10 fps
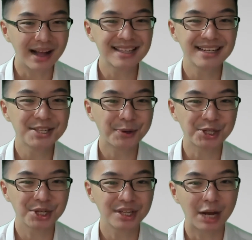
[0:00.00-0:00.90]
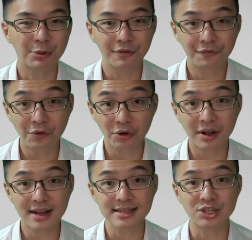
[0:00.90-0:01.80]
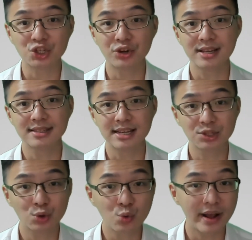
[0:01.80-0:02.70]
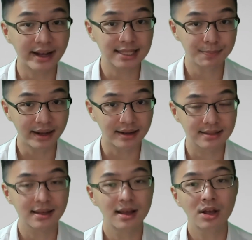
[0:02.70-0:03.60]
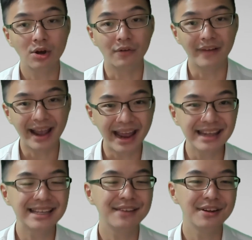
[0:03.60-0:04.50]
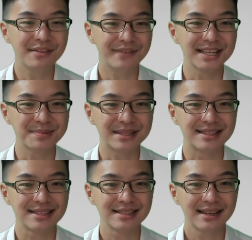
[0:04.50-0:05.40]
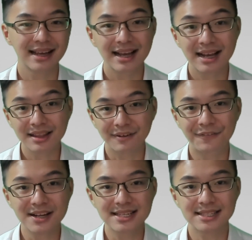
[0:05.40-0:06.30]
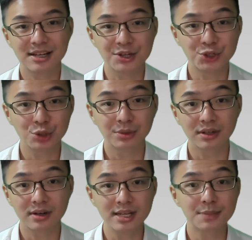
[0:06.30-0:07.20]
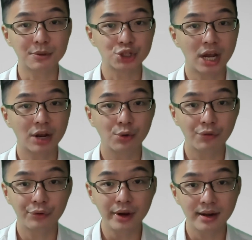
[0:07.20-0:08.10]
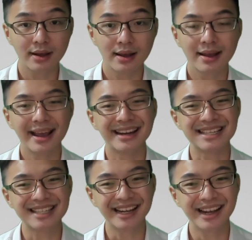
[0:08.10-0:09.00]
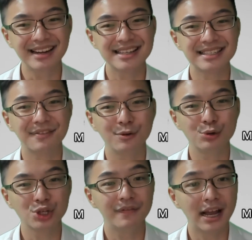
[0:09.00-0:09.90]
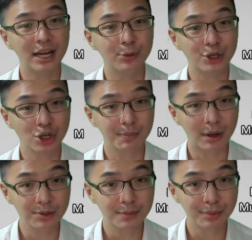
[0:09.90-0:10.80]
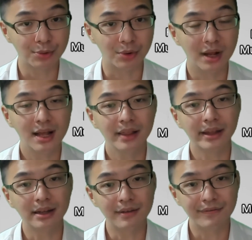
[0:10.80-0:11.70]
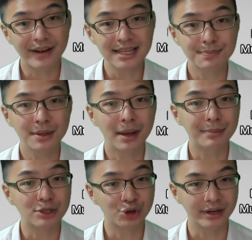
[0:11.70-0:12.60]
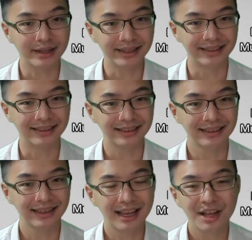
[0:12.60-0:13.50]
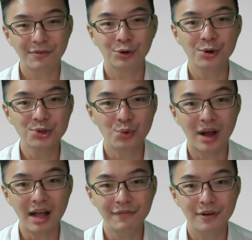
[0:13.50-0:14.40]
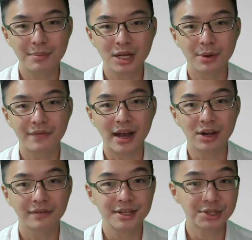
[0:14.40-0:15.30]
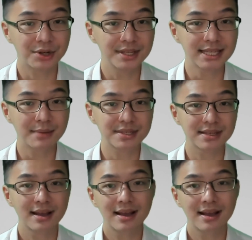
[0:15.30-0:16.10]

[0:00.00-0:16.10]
answer this question, I will forecast and stress test two aspects of any given investments. The first is the assumed earnings per share growth rate, and the second is the future valuation multiple that the investment might be trading in. For those who are unfamiliar with either of these concepts,